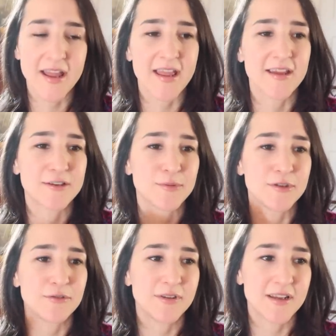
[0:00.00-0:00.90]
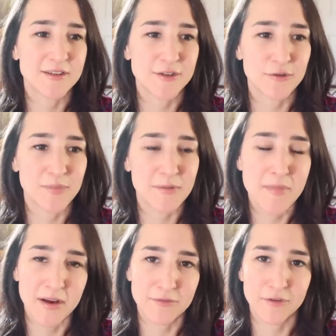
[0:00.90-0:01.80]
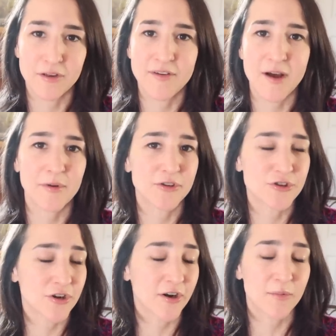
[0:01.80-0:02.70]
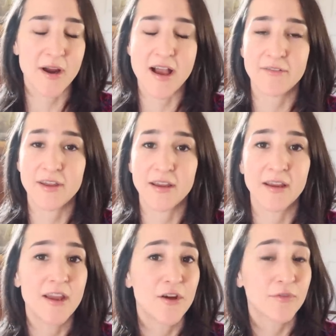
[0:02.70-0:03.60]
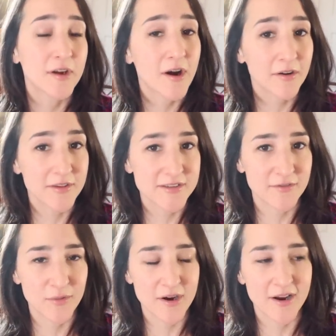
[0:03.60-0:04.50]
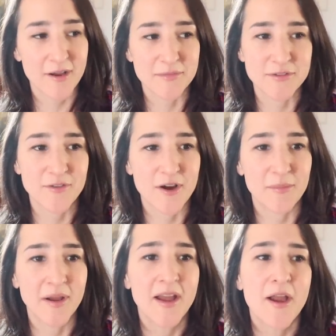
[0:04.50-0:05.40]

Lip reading: and we do need to be mindful of how much sugar we're having regardless of where it comes from.